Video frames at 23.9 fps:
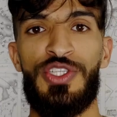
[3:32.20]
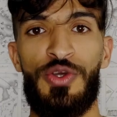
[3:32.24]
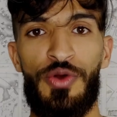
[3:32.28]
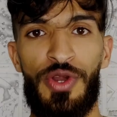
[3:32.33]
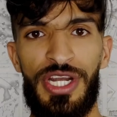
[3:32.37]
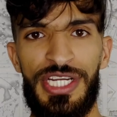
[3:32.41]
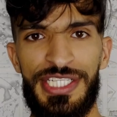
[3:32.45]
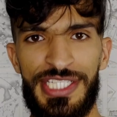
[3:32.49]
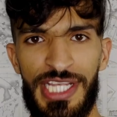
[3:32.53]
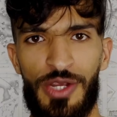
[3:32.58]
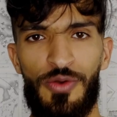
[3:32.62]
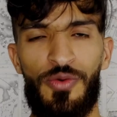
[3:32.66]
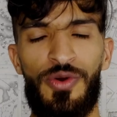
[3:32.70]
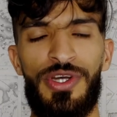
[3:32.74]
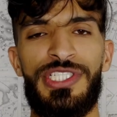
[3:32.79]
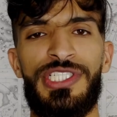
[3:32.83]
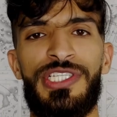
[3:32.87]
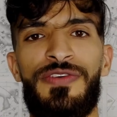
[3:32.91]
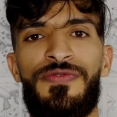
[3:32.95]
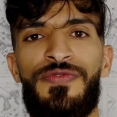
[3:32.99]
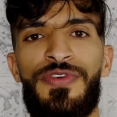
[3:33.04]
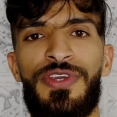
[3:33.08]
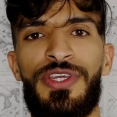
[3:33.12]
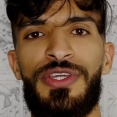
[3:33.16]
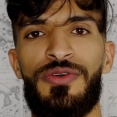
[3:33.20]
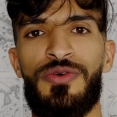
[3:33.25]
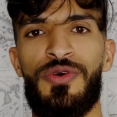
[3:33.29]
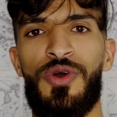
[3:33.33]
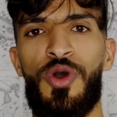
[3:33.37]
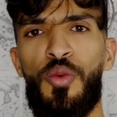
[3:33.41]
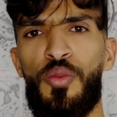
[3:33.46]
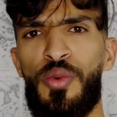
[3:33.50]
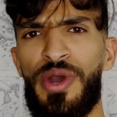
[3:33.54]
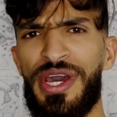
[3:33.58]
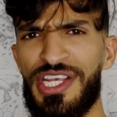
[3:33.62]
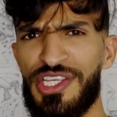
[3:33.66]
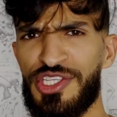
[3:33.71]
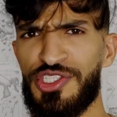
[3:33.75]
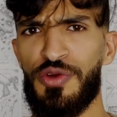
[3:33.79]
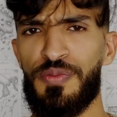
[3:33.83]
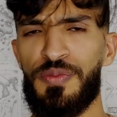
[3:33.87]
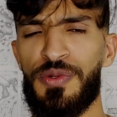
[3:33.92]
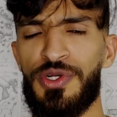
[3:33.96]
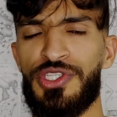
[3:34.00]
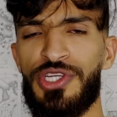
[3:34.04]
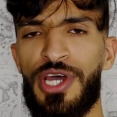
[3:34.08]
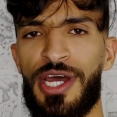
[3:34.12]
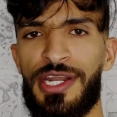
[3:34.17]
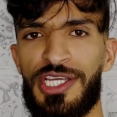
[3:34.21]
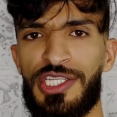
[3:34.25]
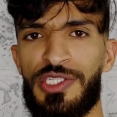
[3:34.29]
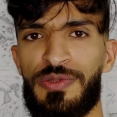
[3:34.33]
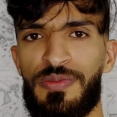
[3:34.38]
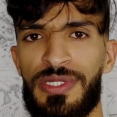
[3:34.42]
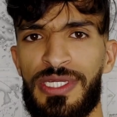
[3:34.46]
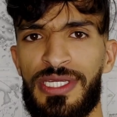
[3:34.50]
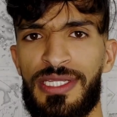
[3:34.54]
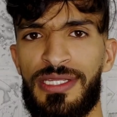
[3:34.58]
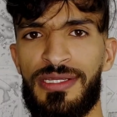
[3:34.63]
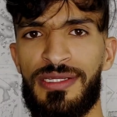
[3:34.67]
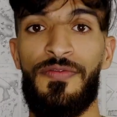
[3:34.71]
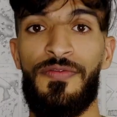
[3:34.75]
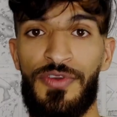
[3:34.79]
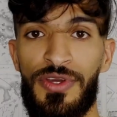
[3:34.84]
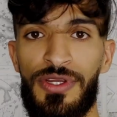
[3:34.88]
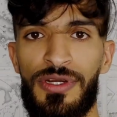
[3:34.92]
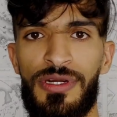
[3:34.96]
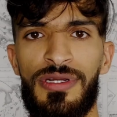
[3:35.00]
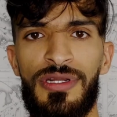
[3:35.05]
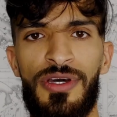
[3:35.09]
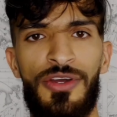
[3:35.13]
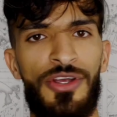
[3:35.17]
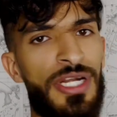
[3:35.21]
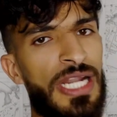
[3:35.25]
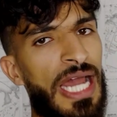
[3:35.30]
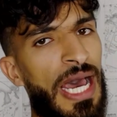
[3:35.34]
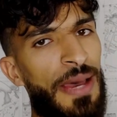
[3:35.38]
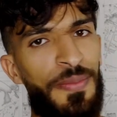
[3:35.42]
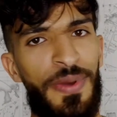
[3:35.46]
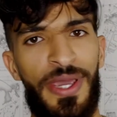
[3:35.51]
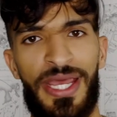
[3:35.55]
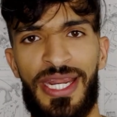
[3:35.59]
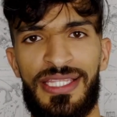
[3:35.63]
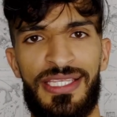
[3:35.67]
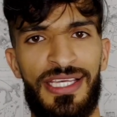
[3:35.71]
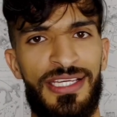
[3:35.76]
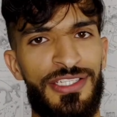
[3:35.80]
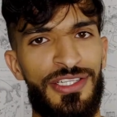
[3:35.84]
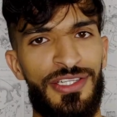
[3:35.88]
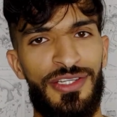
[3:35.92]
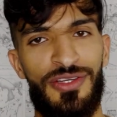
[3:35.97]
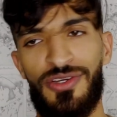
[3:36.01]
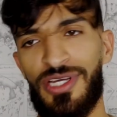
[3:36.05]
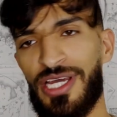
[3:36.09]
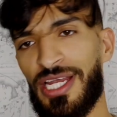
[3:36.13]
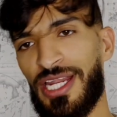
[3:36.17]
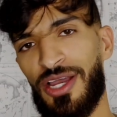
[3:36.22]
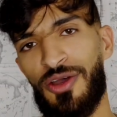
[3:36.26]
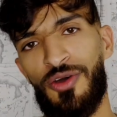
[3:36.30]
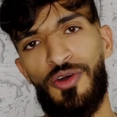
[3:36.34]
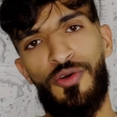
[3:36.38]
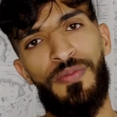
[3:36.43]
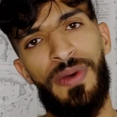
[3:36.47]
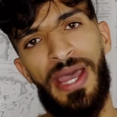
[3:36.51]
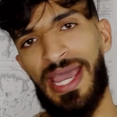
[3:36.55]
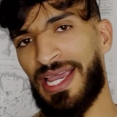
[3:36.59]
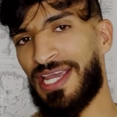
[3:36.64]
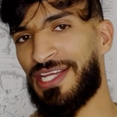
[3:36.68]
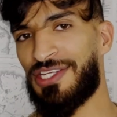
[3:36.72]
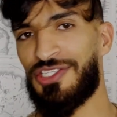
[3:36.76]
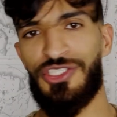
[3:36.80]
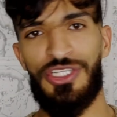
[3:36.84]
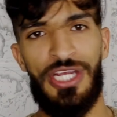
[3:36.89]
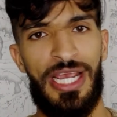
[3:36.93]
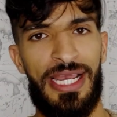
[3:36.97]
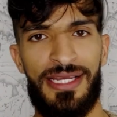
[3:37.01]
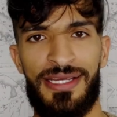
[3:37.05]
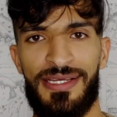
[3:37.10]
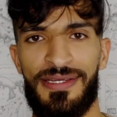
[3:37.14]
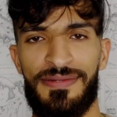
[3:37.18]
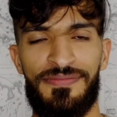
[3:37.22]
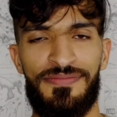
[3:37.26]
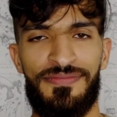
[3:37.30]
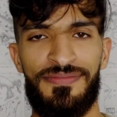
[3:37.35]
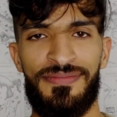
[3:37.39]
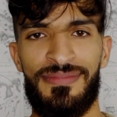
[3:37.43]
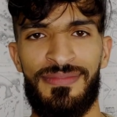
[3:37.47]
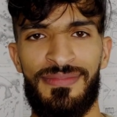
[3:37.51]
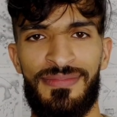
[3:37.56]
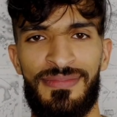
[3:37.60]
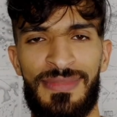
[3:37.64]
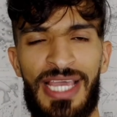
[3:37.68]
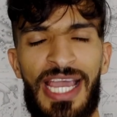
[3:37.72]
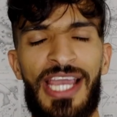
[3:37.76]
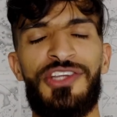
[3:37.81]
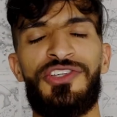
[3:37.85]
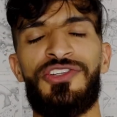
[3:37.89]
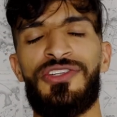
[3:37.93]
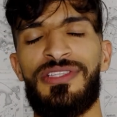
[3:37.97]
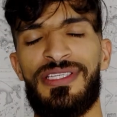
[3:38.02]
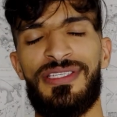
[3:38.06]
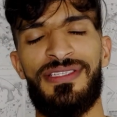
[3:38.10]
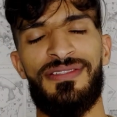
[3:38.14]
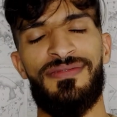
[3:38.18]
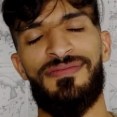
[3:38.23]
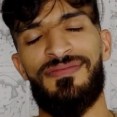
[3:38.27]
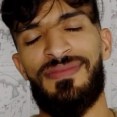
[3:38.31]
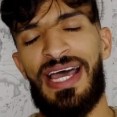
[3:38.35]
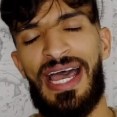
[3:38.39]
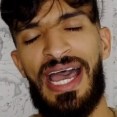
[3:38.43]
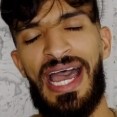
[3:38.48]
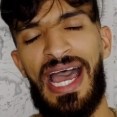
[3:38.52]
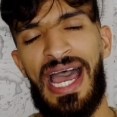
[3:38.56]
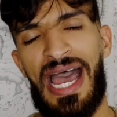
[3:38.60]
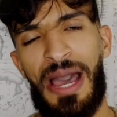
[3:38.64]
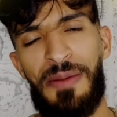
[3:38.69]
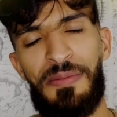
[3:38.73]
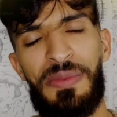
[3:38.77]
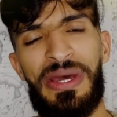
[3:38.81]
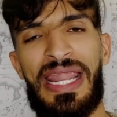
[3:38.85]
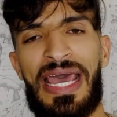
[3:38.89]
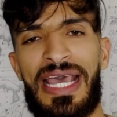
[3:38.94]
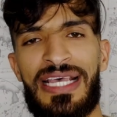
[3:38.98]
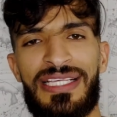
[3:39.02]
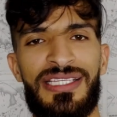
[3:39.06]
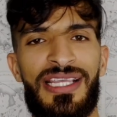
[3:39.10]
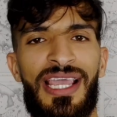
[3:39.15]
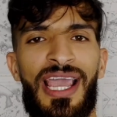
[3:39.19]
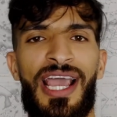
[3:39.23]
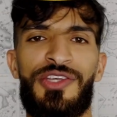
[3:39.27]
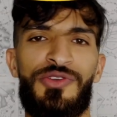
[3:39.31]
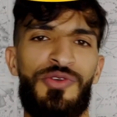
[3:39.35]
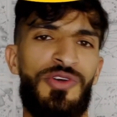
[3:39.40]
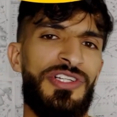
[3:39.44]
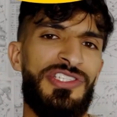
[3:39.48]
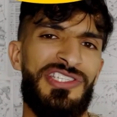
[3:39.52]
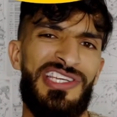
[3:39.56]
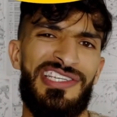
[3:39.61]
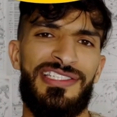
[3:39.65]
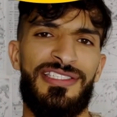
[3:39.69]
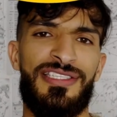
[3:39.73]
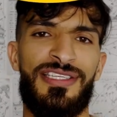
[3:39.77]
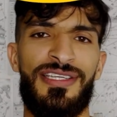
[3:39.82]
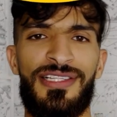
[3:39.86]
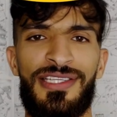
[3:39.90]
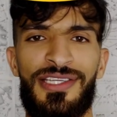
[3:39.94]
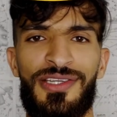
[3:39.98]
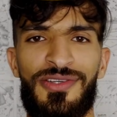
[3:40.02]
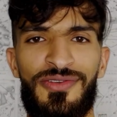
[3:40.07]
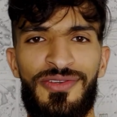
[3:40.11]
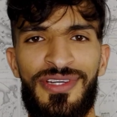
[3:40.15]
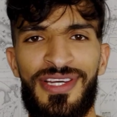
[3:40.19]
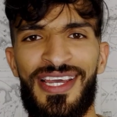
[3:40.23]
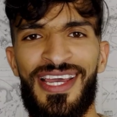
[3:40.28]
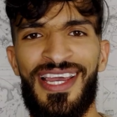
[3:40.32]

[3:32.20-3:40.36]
So here's a question for you. What is supersonic speed? If you don't know, you're not paying attention. You've got to go back and check. Actually, I'm a nice guy, so I'll just tell you.